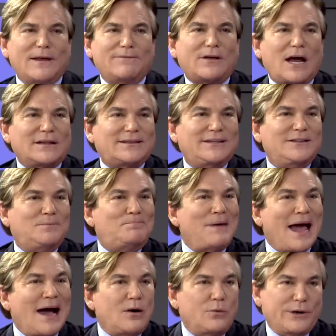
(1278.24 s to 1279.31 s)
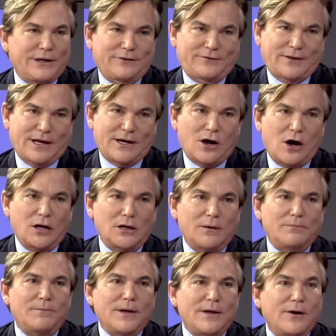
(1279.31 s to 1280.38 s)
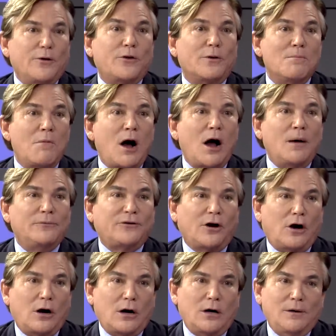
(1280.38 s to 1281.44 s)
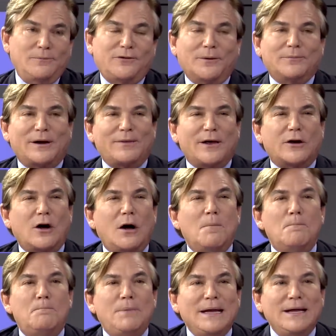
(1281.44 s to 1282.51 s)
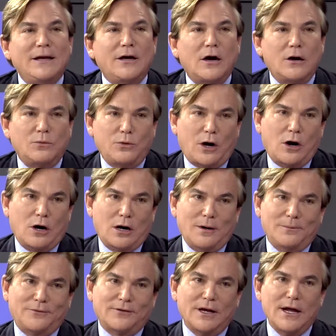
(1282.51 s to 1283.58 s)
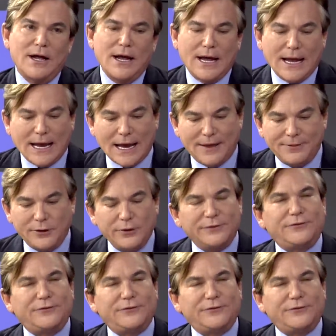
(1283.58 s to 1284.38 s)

they've got these bat wings, they call them, or their mom's arms. Sometimes they call them bingo arms. And they're